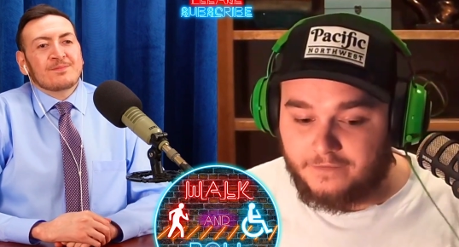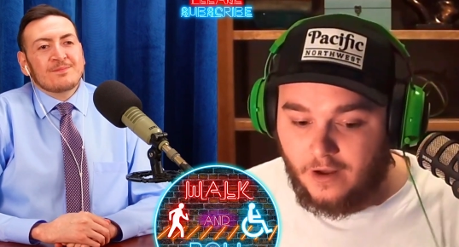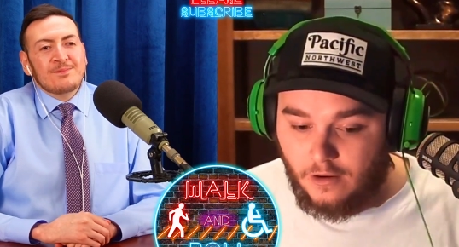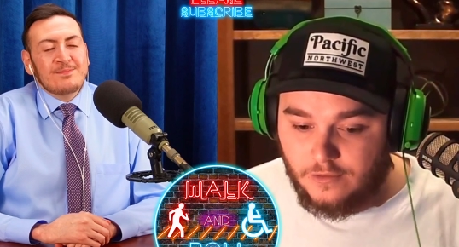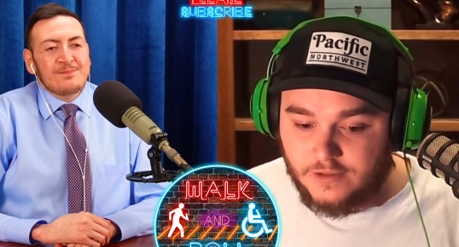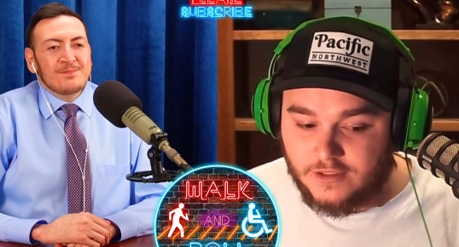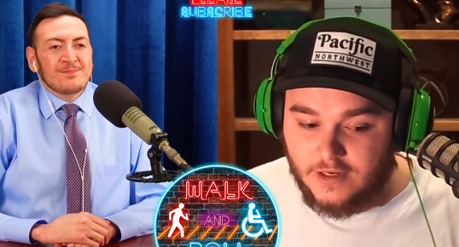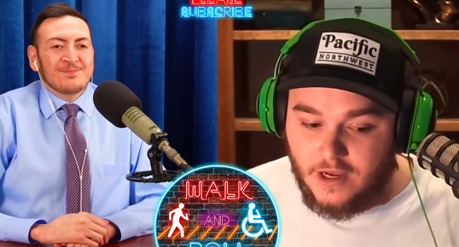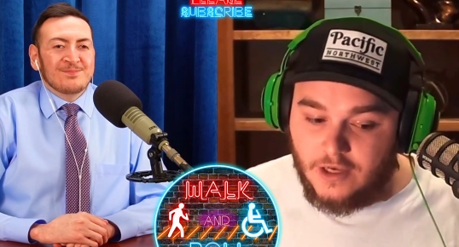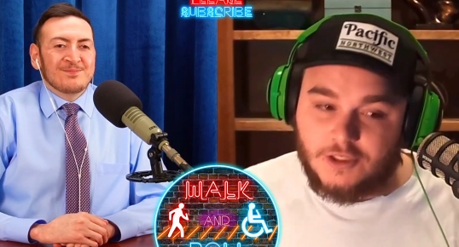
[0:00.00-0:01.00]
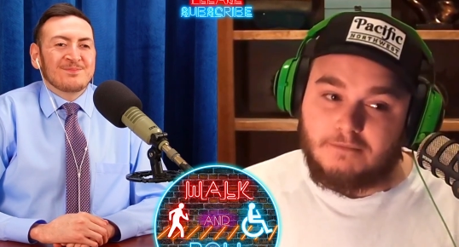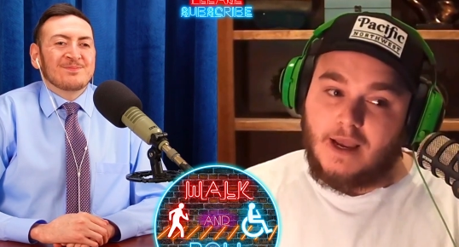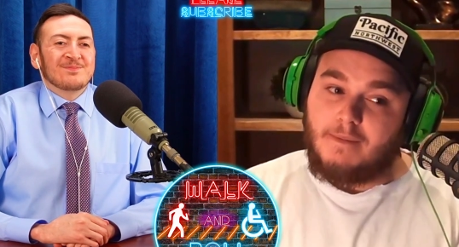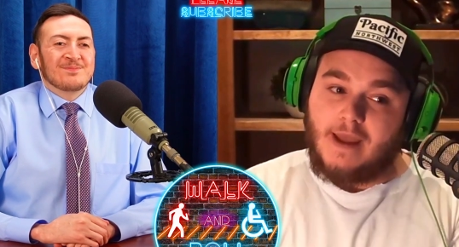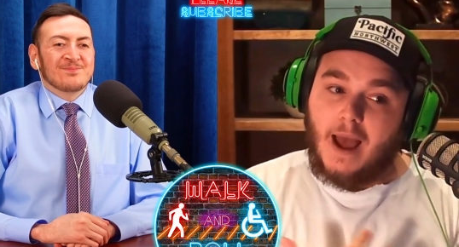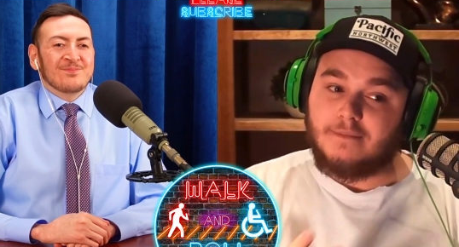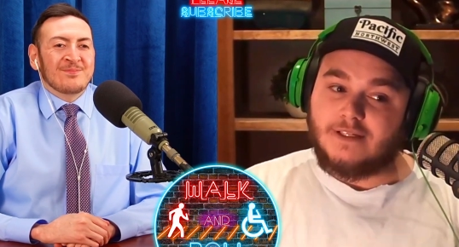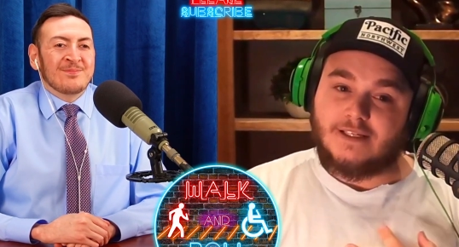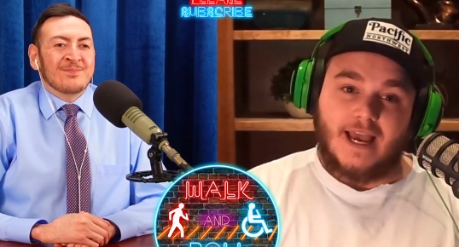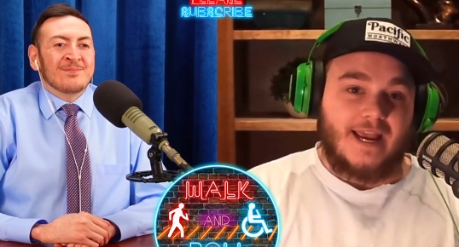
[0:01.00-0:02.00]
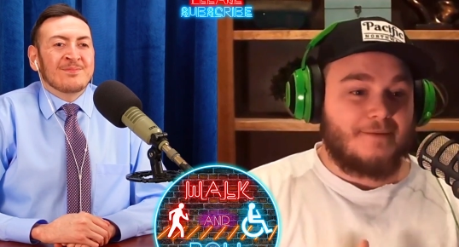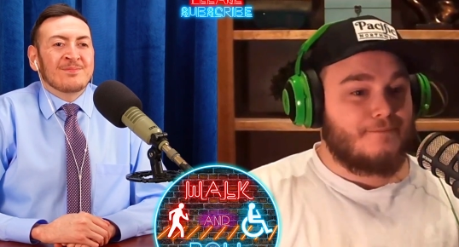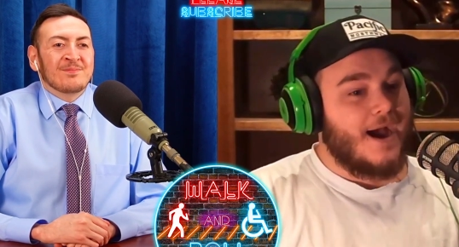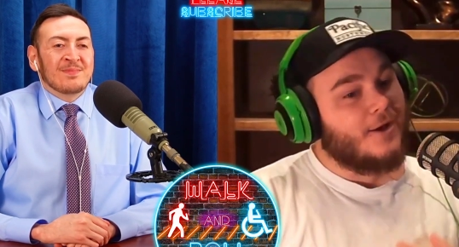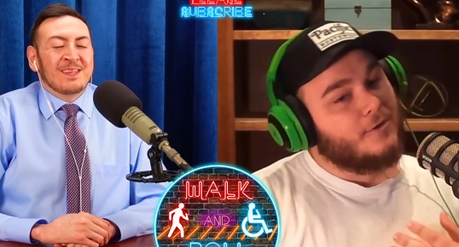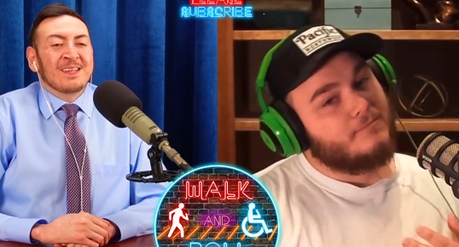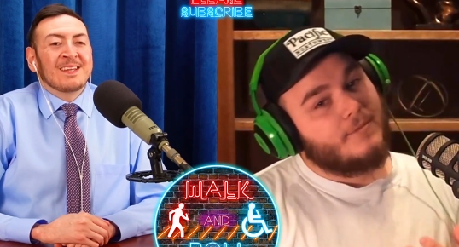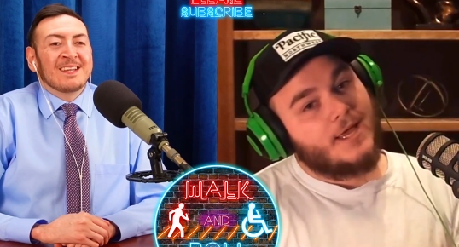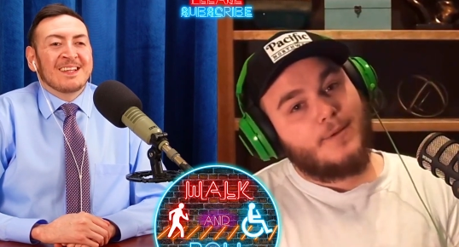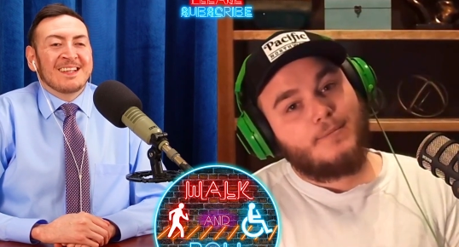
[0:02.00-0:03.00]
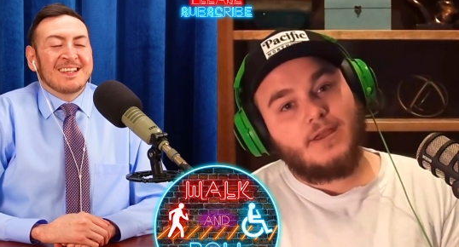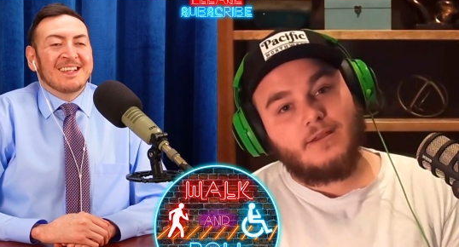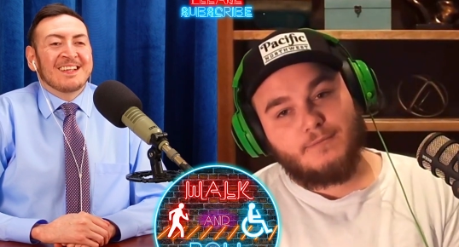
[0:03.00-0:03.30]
Speaker 1: F Os. So maybe I'm saying, Michael, maybe be,